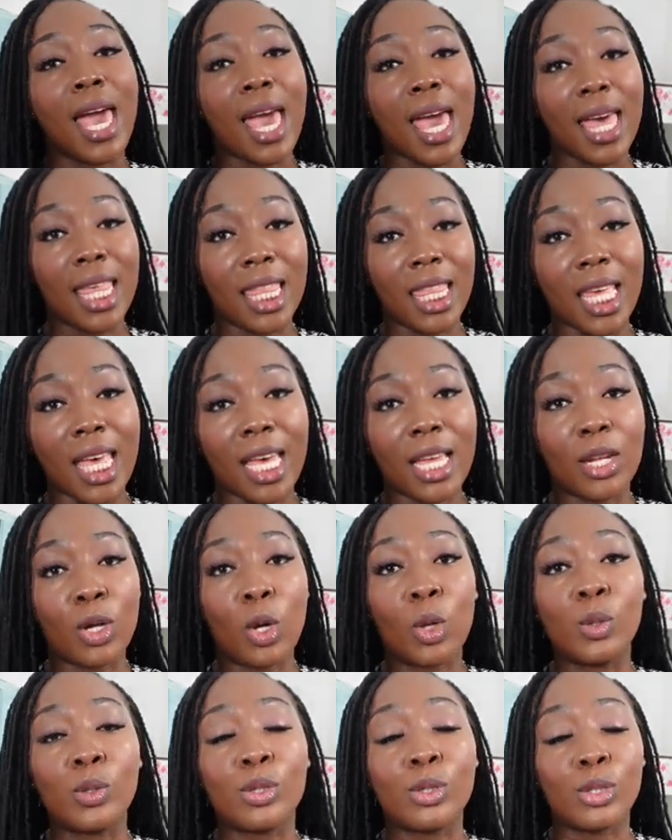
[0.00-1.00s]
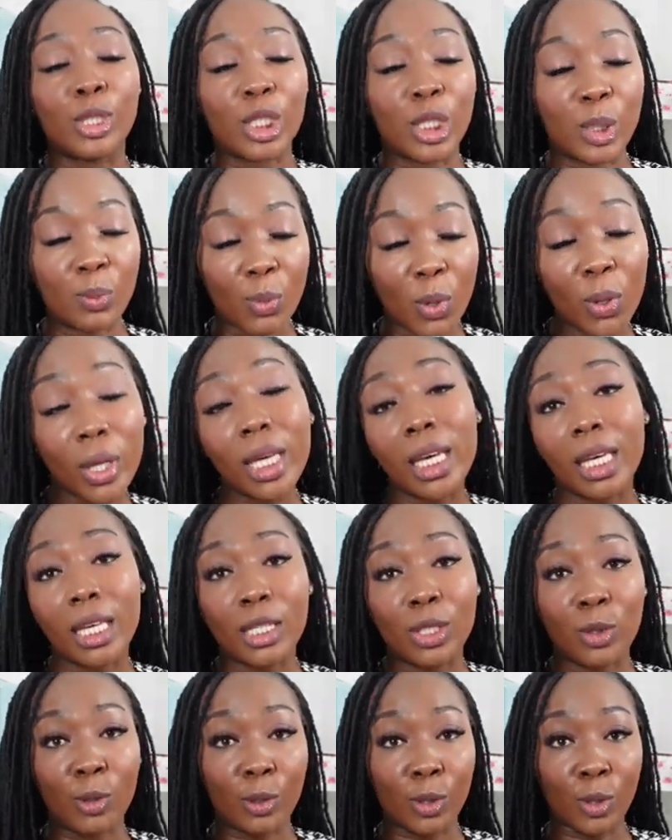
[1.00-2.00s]
And then also smoking
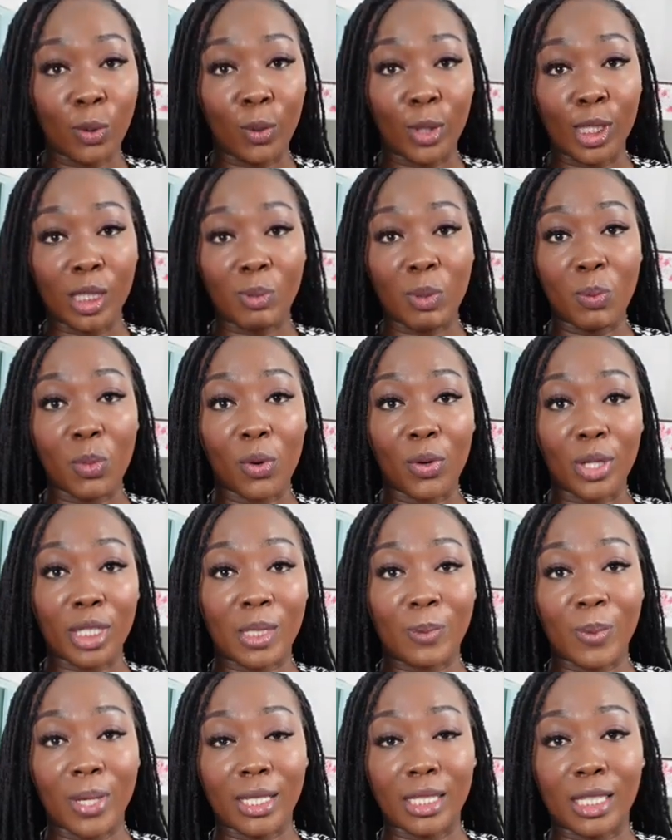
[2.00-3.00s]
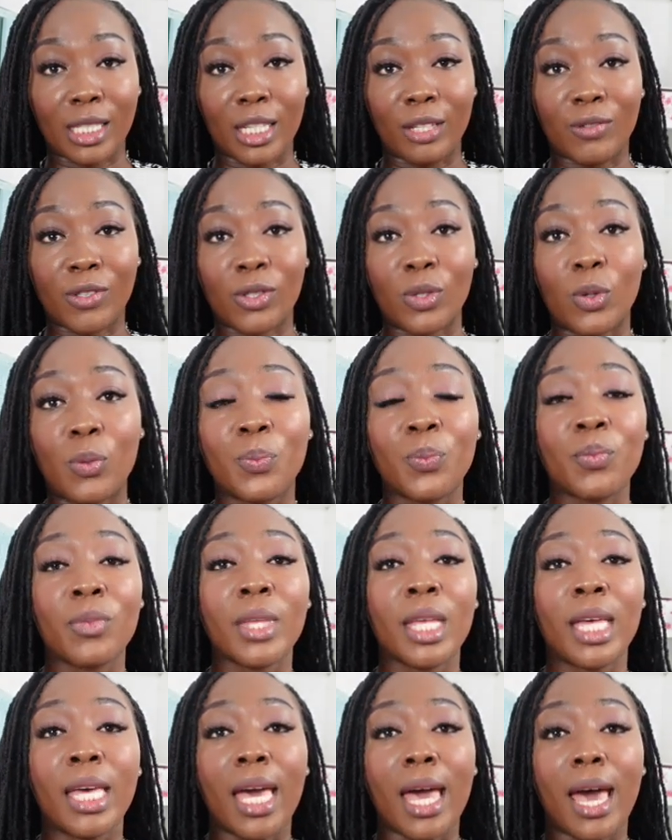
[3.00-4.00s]
is also going to be more expensive. So
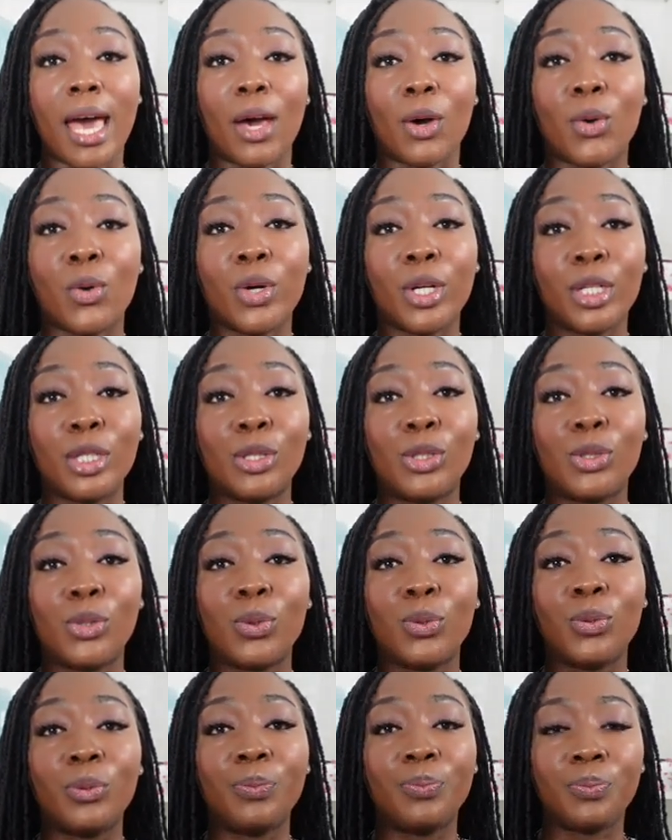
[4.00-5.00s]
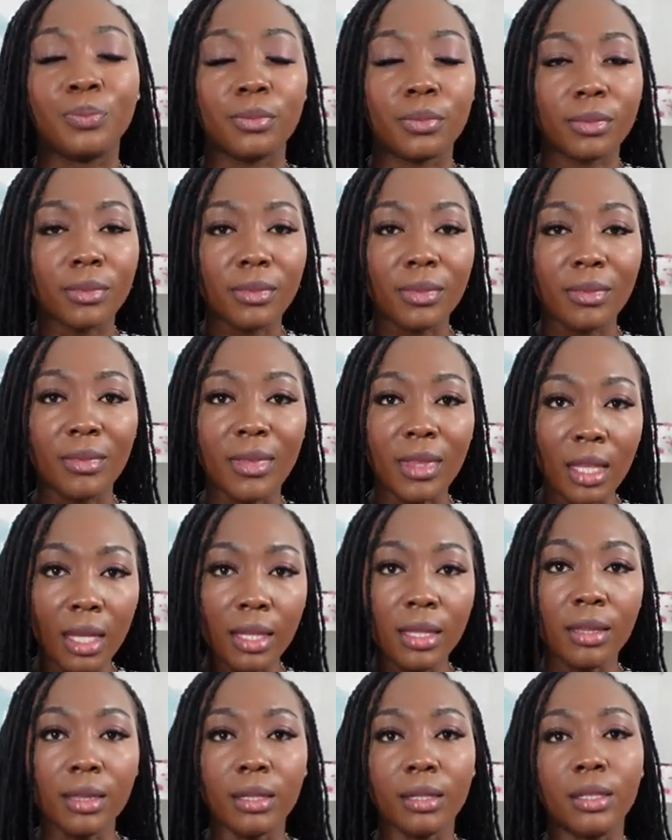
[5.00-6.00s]
according to
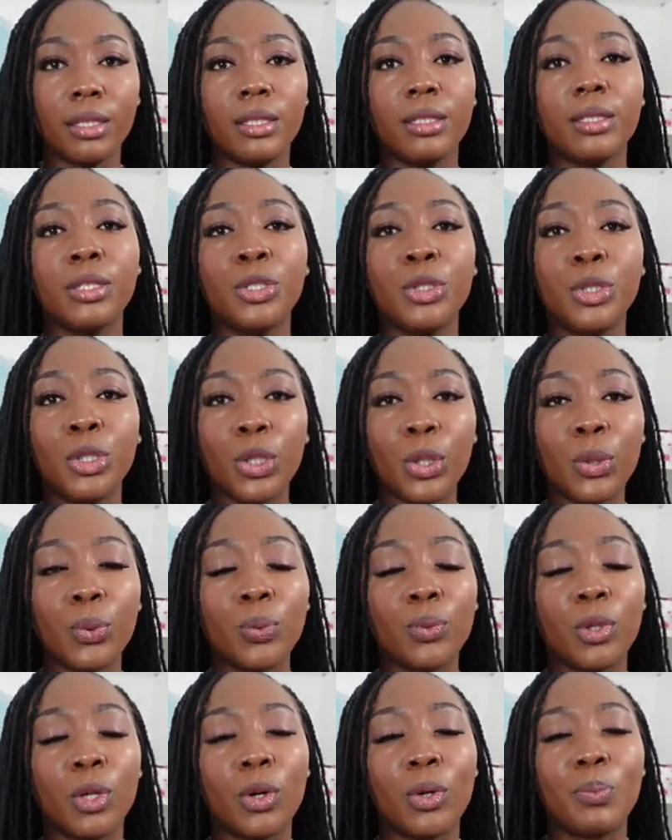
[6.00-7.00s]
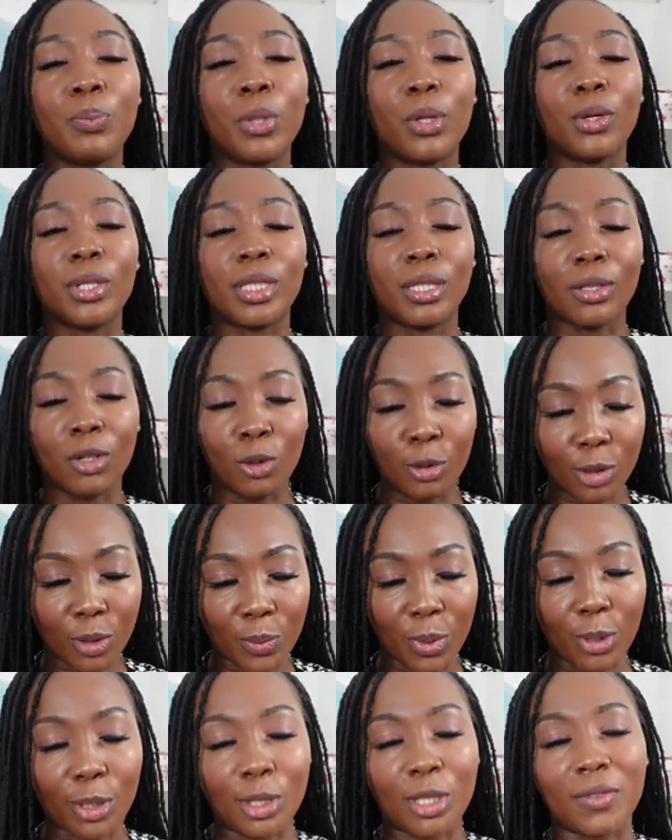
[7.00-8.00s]
the new law, because
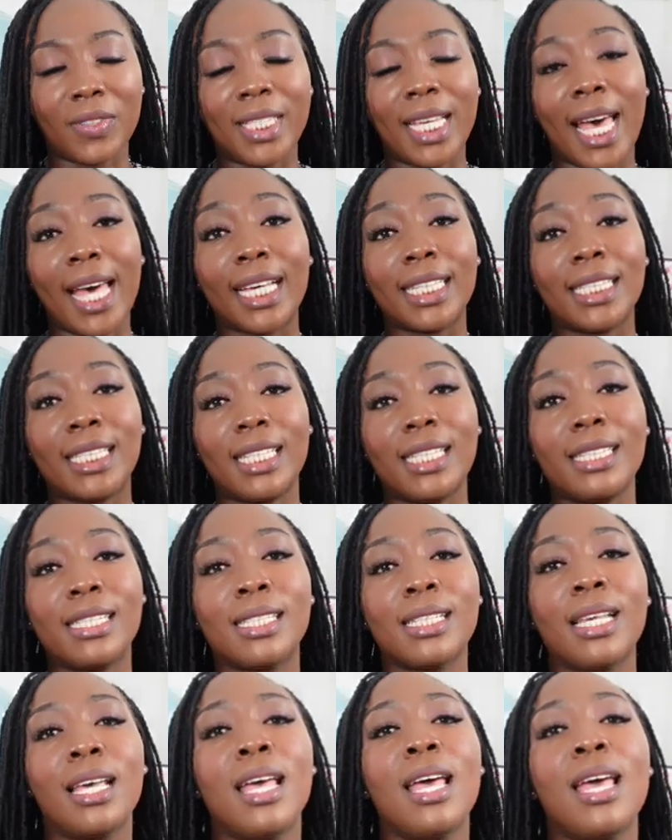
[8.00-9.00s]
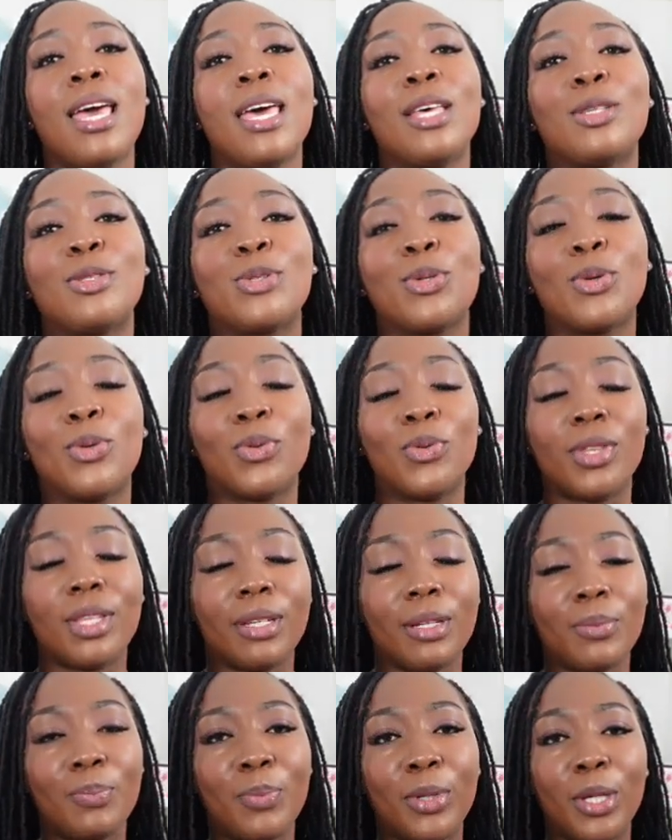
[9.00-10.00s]
also because of taxes, so
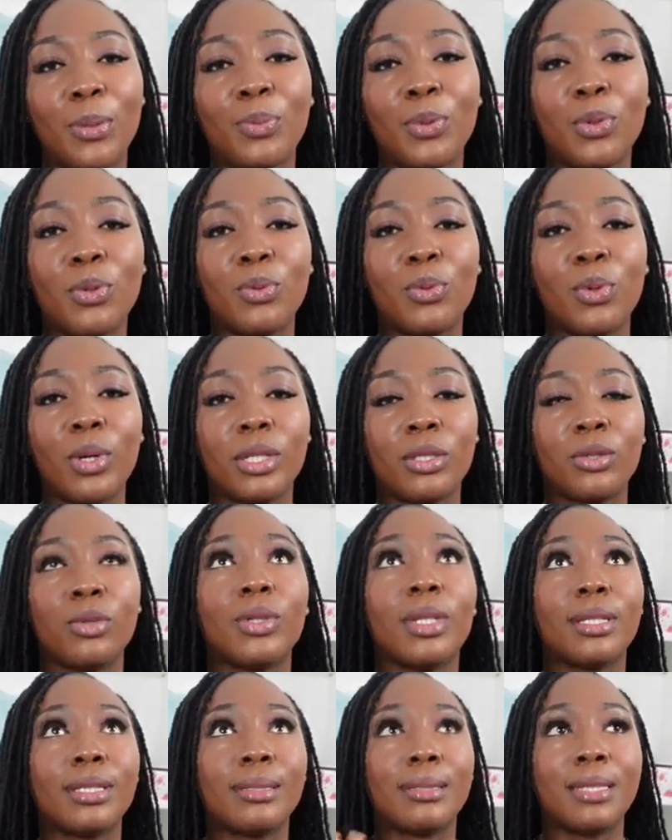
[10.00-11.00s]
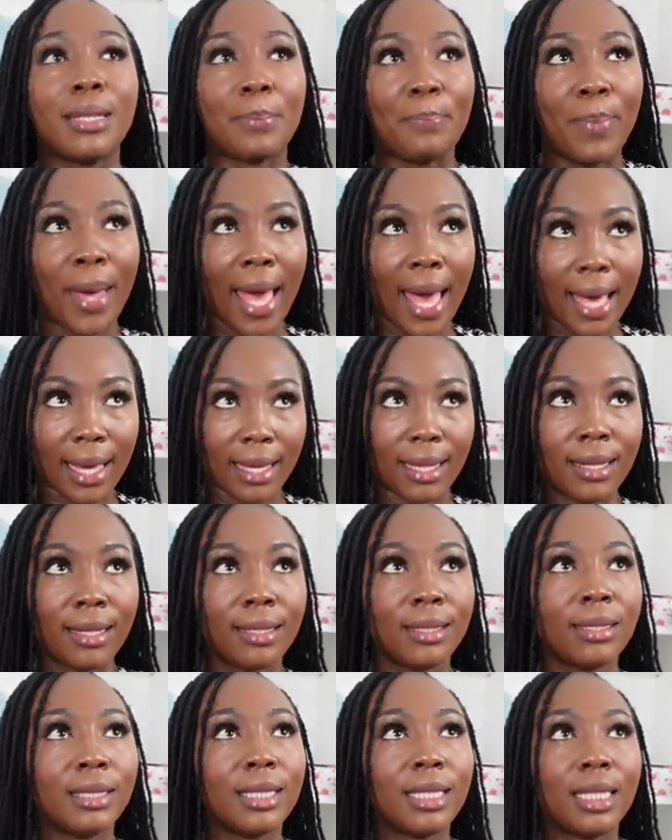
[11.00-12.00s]
the people who are, so the, the pack,
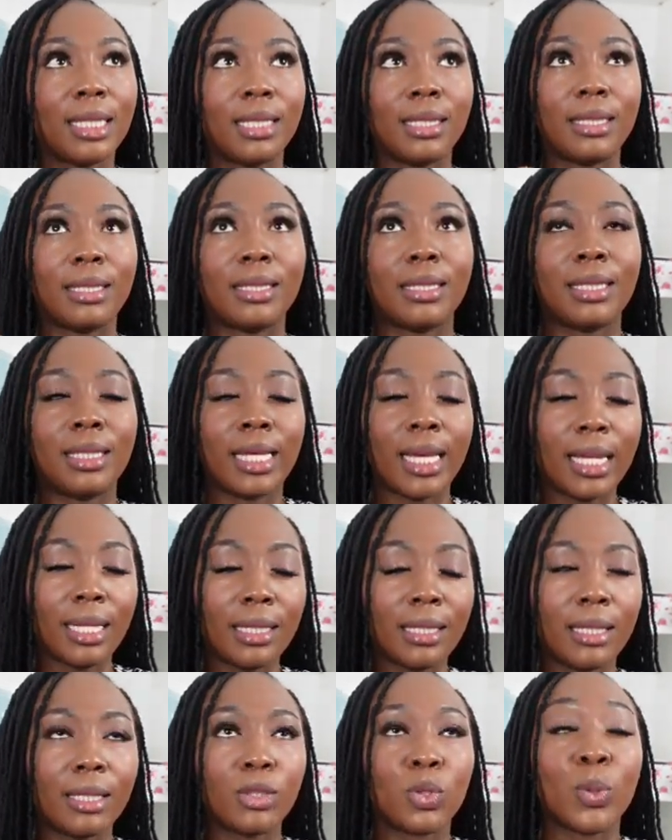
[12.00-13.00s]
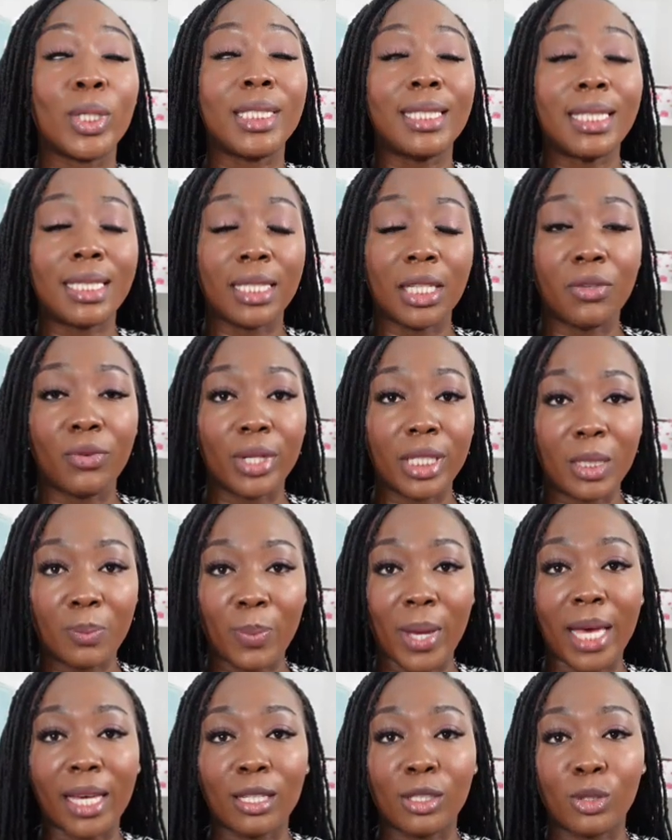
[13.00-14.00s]
the 10, 20 cigarettes
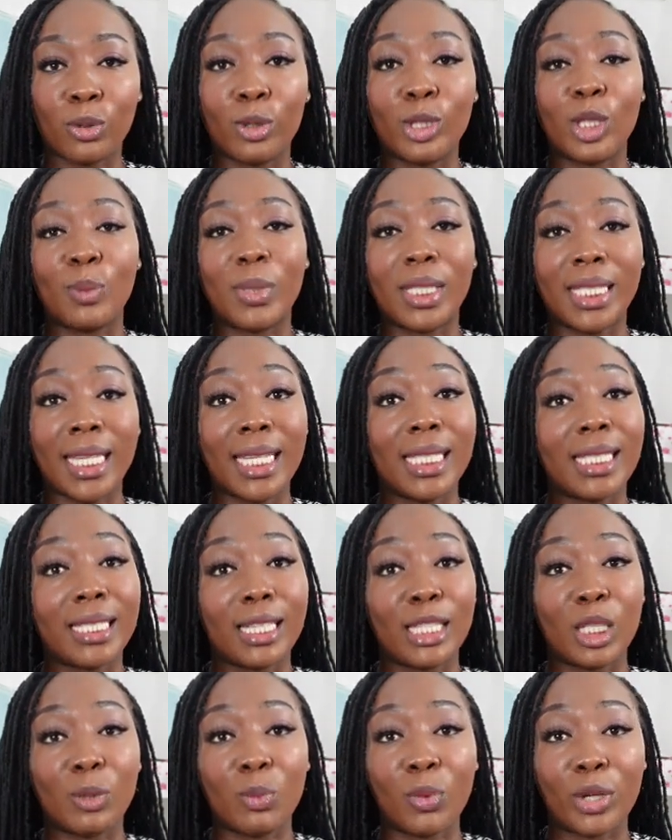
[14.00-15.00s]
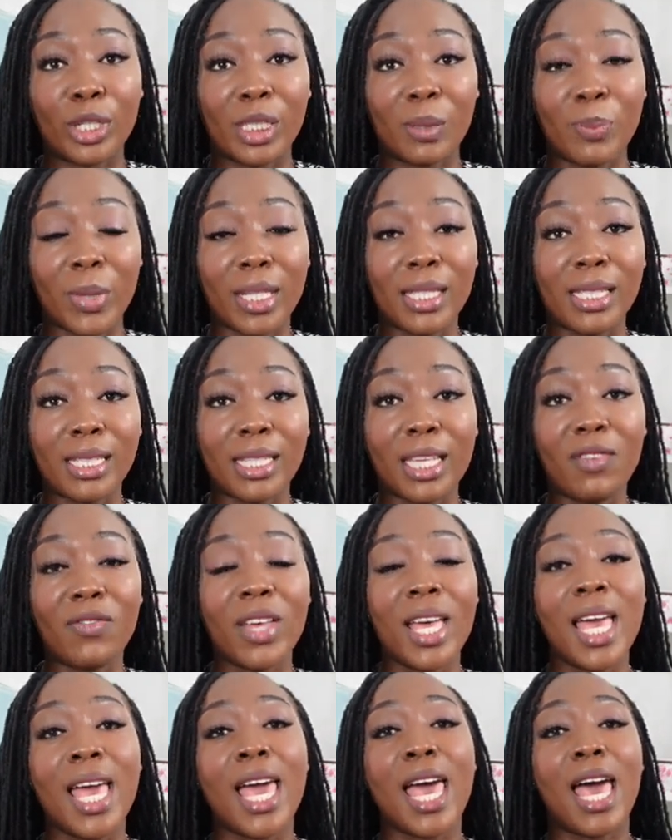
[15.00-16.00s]
pack is going to be 10 cents more expensive.